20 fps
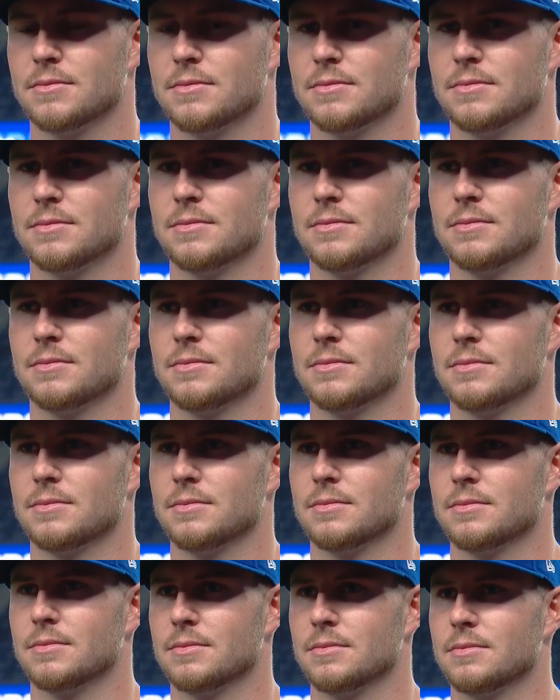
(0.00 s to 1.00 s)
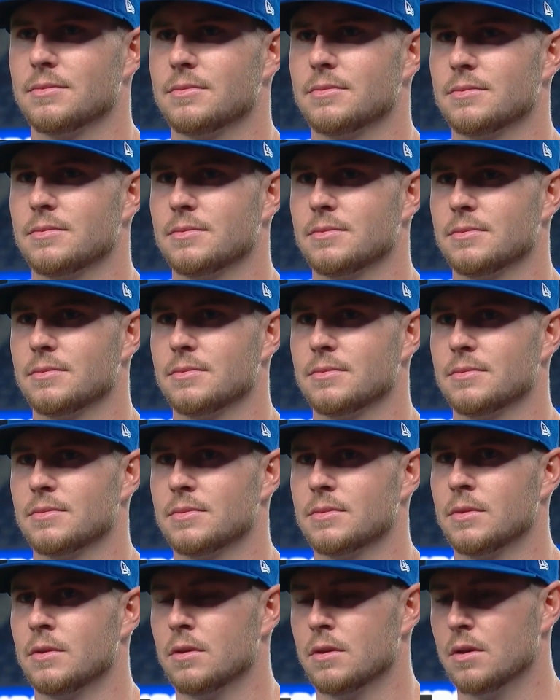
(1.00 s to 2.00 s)
you when you get going again?
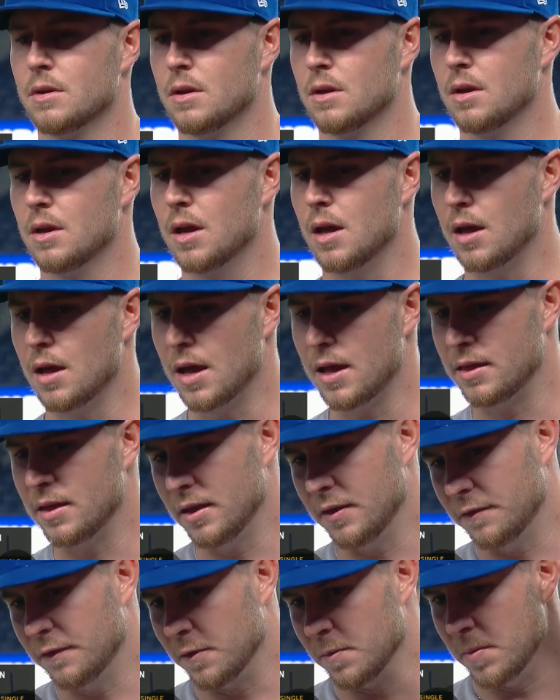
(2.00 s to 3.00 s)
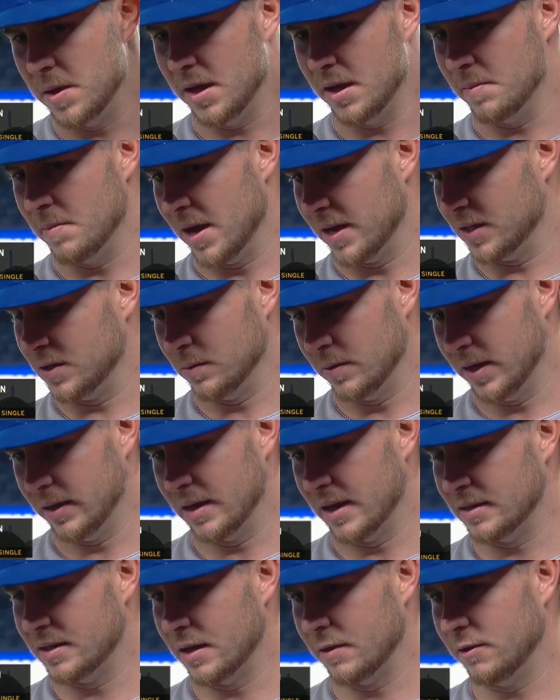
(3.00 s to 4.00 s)
I think for me and my swing,
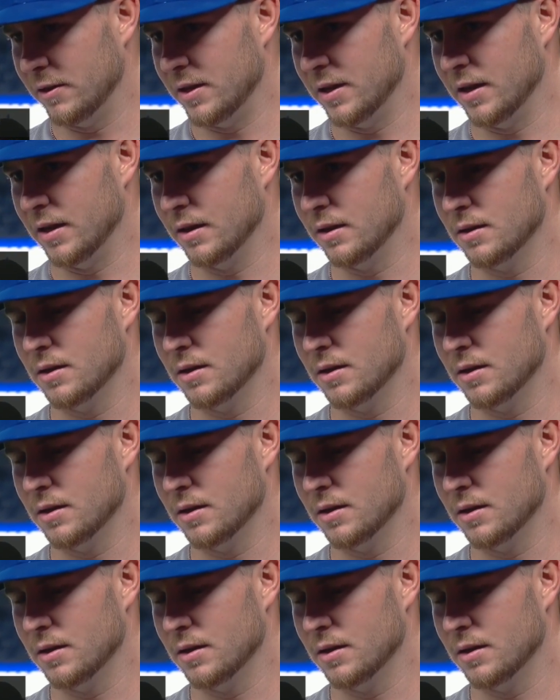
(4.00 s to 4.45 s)
that's everything.